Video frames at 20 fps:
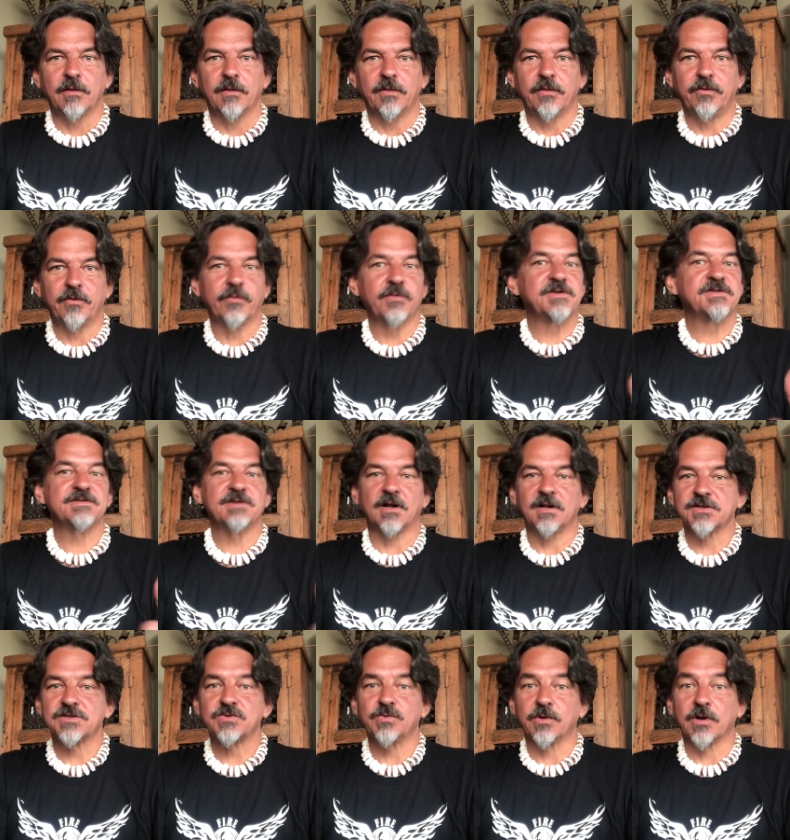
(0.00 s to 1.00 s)
the
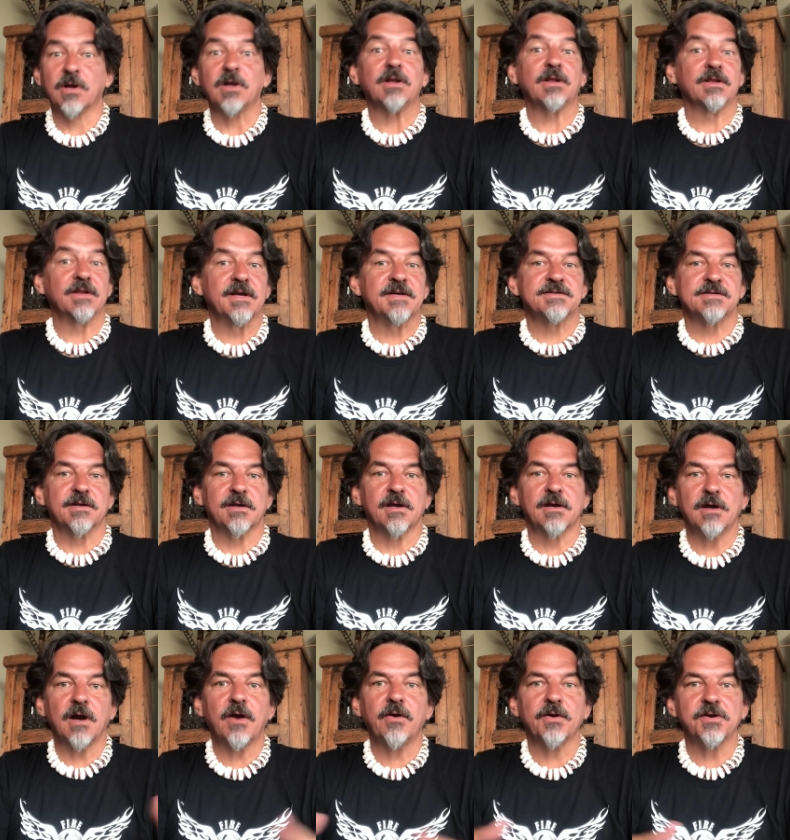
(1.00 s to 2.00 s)
results were less than
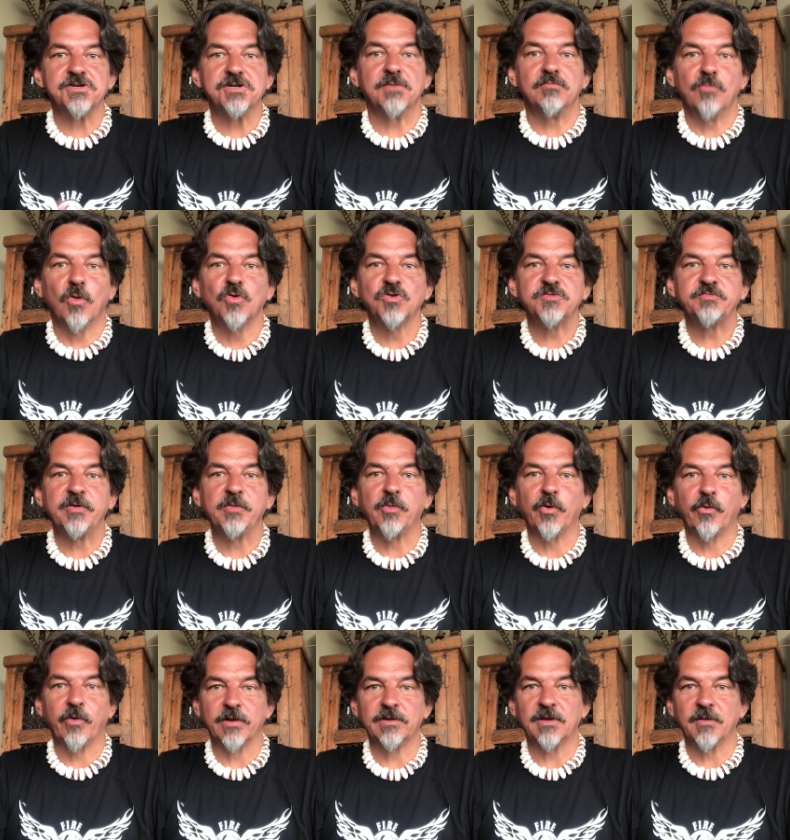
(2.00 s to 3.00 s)
encouraging. Most people
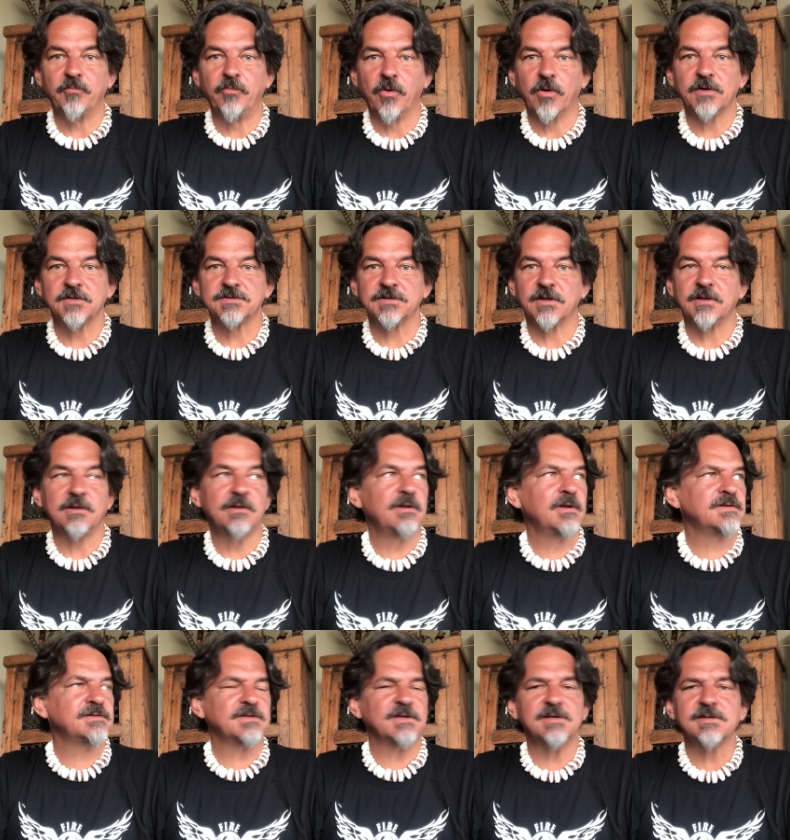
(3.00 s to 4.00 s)
who read the book said,
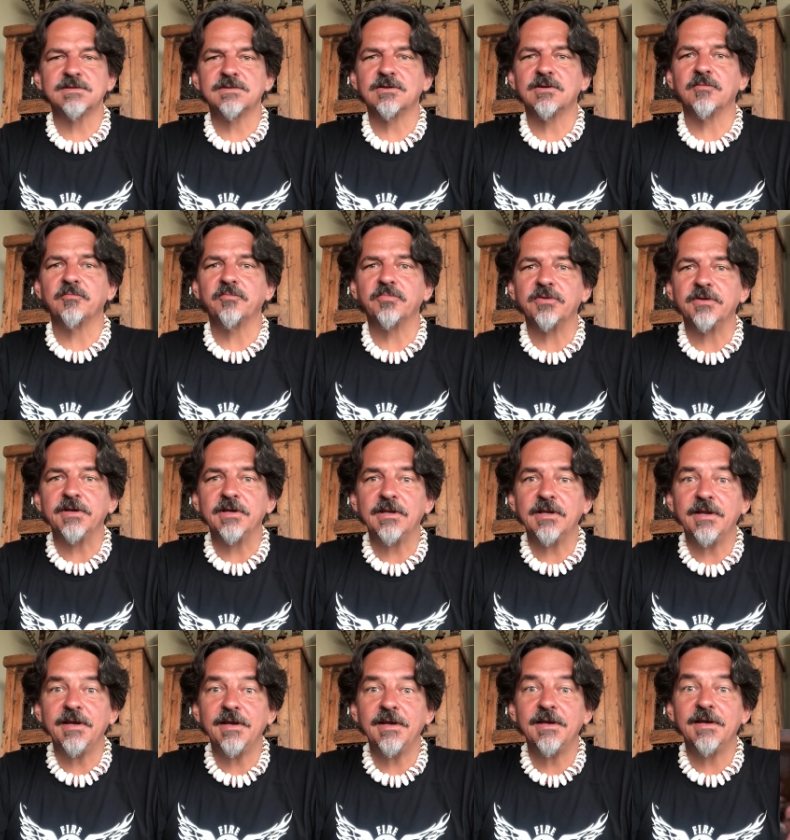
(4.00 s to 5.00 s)
this is completely